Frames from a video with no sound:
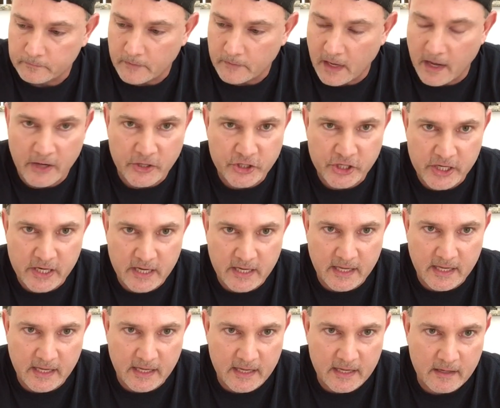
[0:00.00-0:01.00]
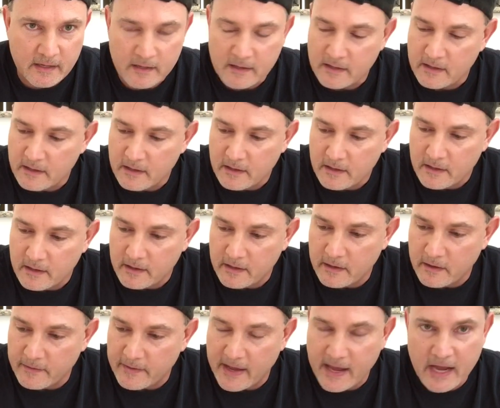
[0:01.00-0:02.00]
chi ki.
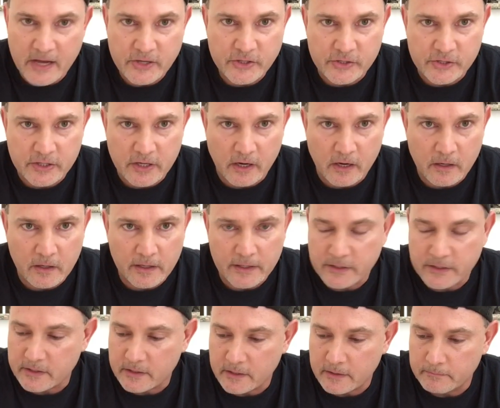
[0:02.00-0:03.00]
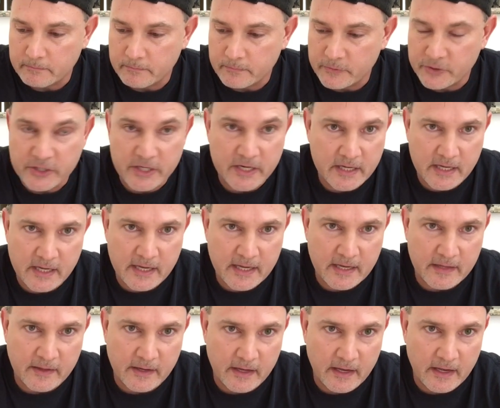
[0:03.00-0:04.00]
You know, the Asians call it chi
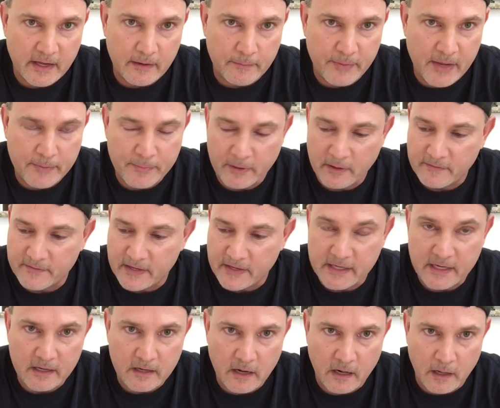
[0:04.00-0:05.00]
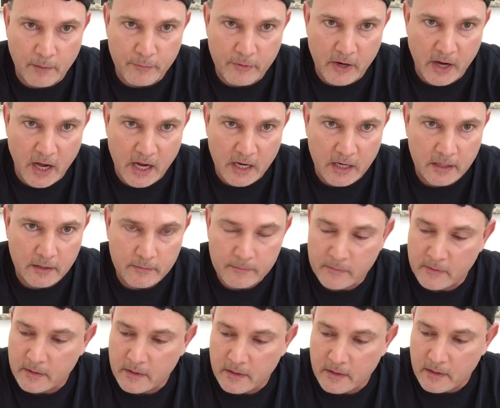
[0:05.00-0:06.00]
ki, and the people of India call it prana.
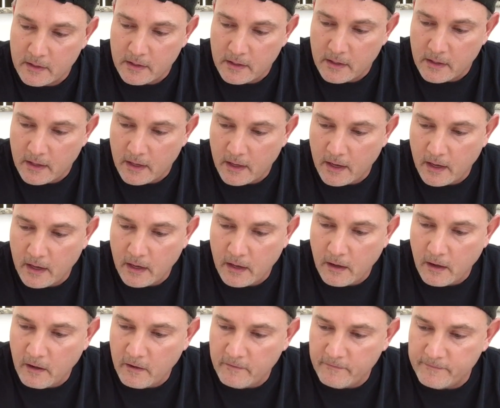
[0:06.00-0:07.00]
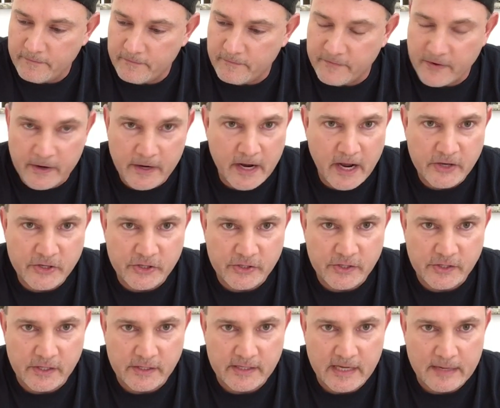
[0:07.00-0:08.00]
All
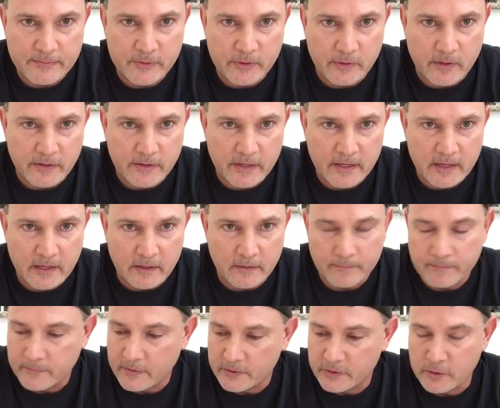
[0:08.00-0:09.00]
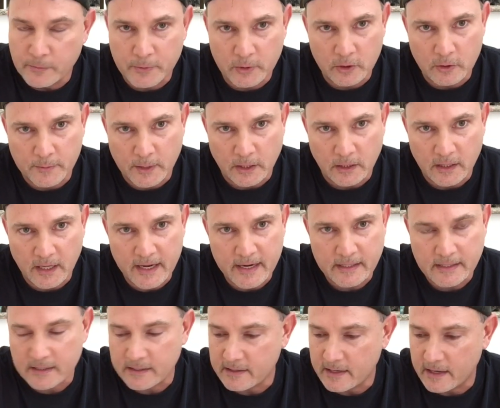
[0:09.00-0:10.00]
variations of the same sort of thing. Superluminal
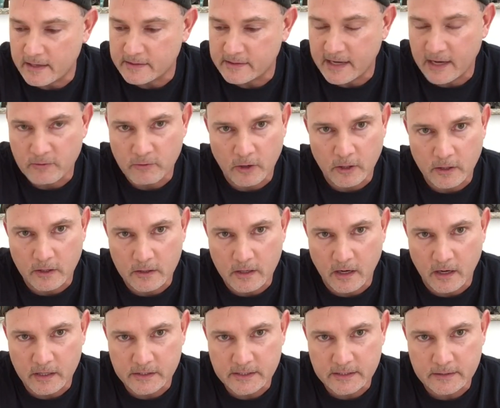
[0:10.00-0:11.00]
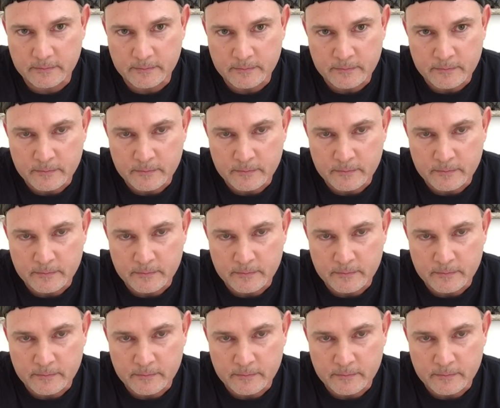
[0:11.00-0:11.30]
light, as Ken Rolla calls it.